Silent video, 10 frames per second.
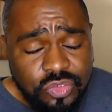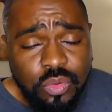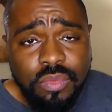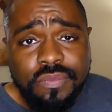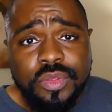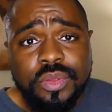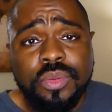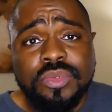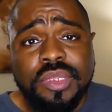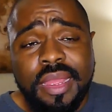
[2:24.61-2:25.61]
drone
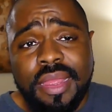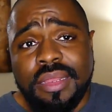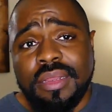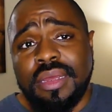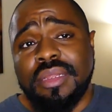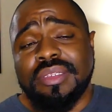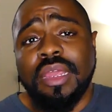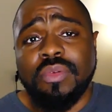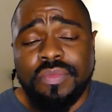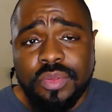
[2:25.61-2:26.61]
reviews and uh,
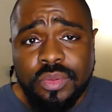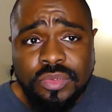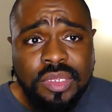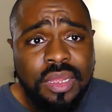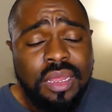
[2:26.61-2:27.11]
tech reviews.